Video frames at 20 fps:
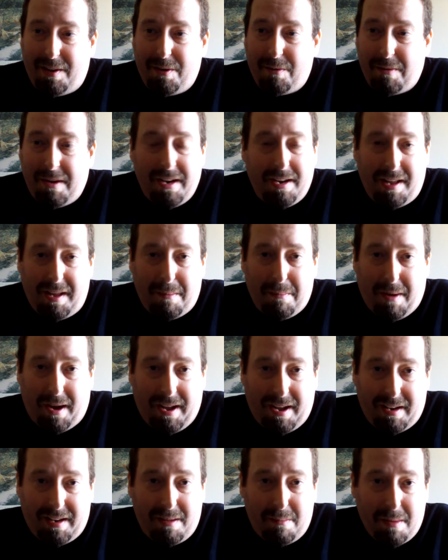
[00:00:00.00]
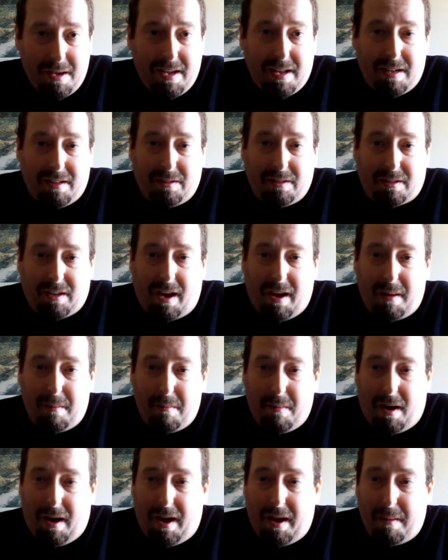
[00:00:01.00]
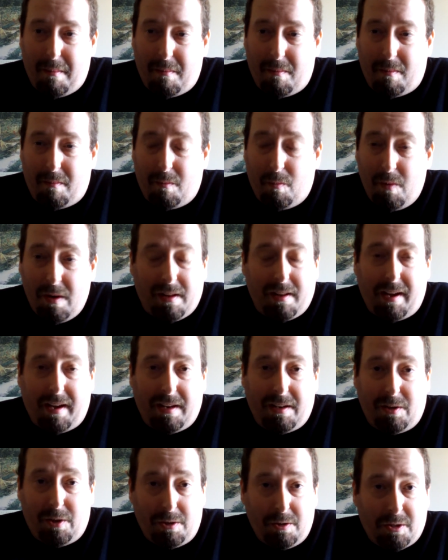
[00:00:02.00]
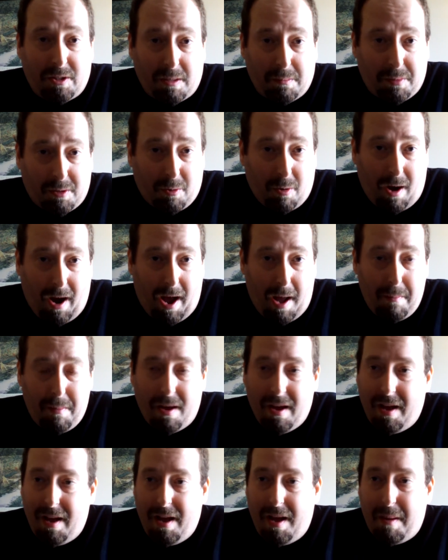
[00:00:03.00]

greedy by any means. I'm willing to subscribe,